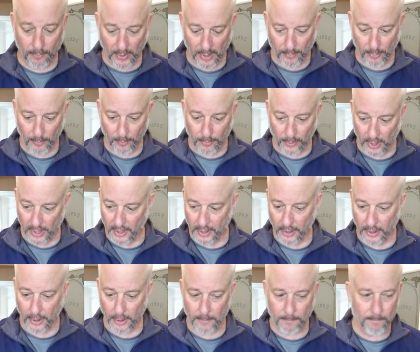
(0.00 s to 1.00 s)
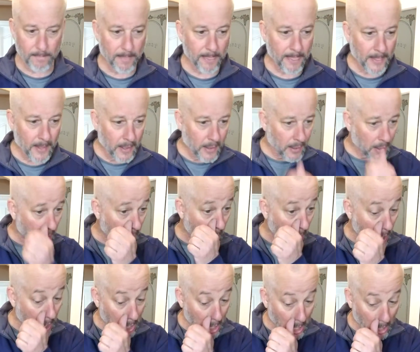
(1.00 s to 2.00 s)
paper plate here.
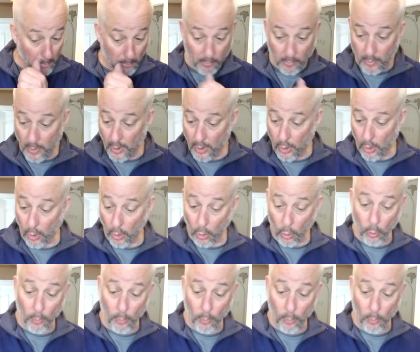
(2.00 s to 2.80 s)
Whole